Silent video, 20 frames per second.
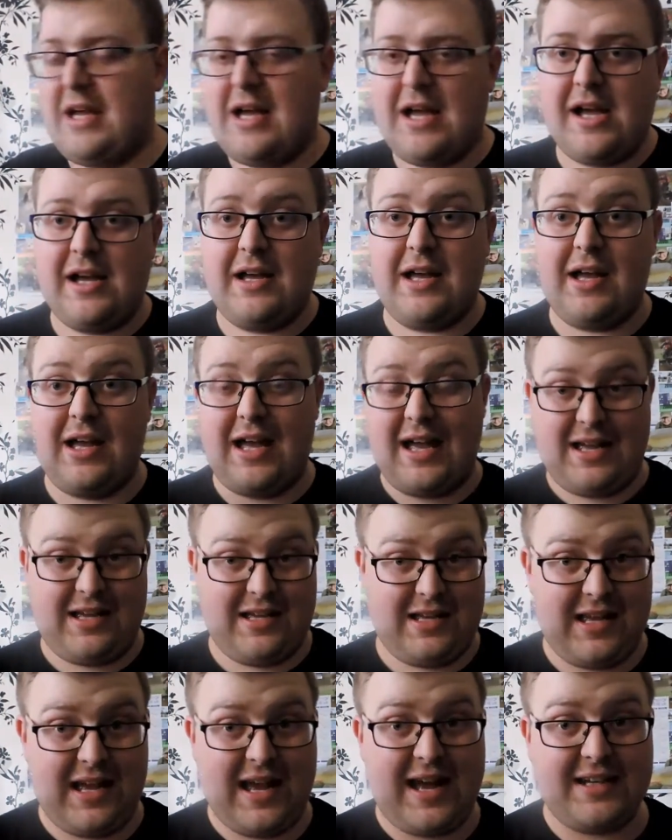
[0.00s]

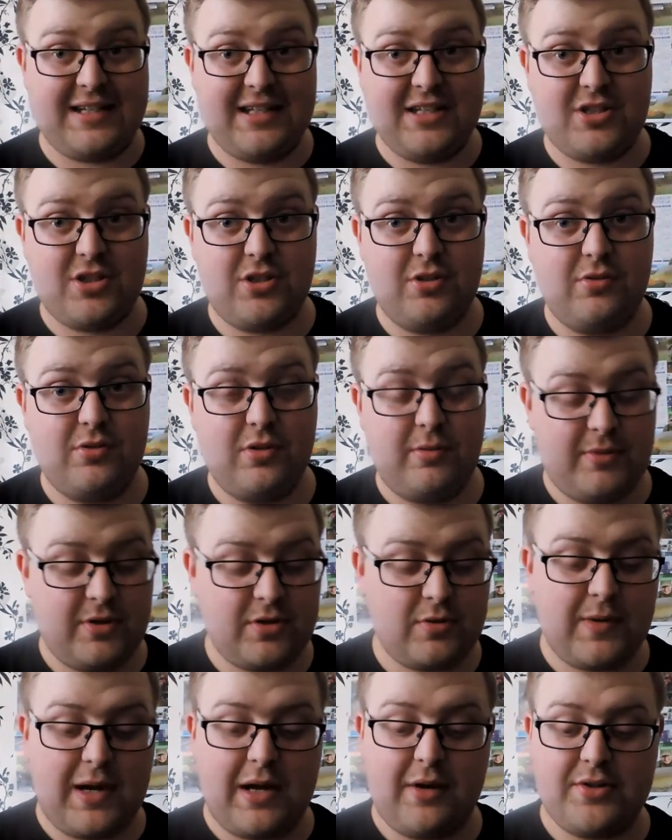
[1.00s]
added to them
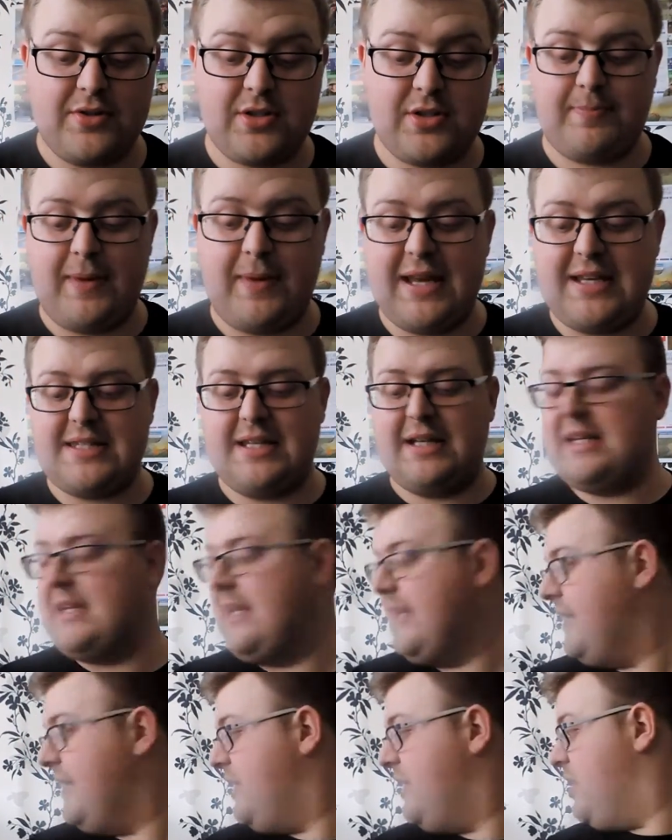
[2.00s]
as well. So
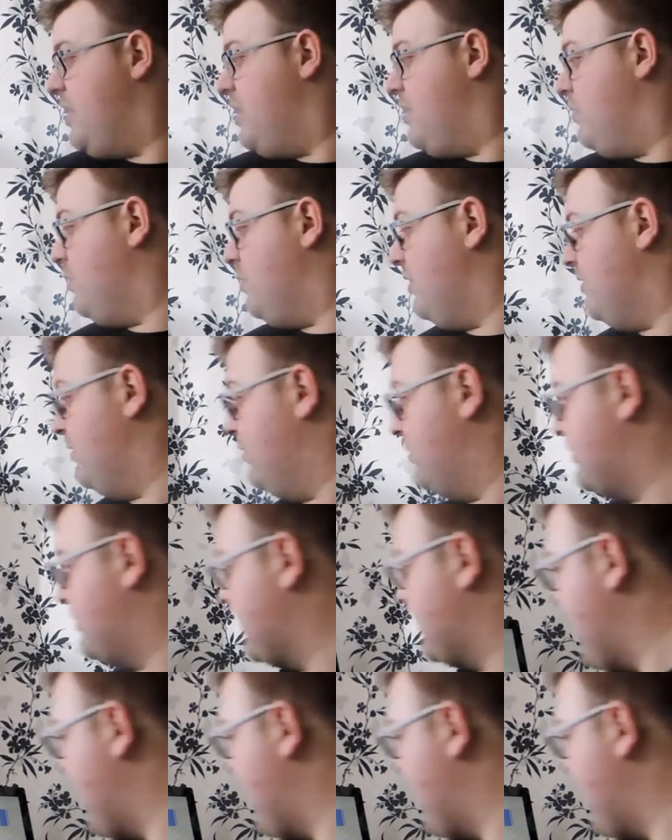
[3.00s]
basically, what you'll